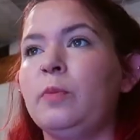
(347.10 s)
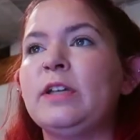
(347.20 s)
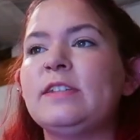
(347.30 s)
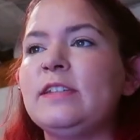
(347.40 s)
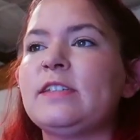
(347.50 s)

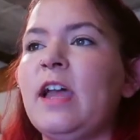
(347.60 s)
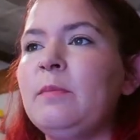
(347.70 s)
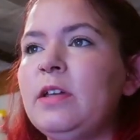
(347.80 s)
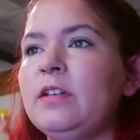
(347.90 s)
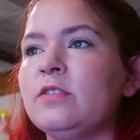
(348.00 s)
because the
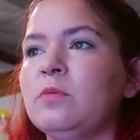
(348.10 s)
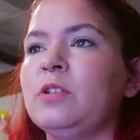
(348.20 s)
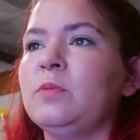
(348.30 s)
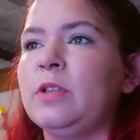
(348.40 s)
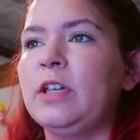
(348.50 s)
assignment isn't
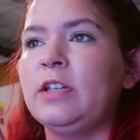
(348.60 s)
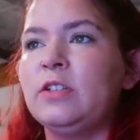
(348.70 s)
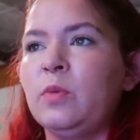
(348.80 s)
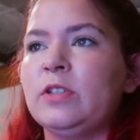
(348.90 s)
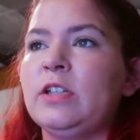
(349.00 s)
really related
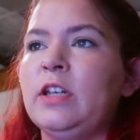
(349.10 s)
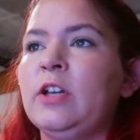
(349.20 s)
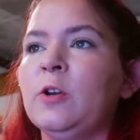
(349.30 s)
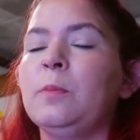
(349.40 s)
to what's in here,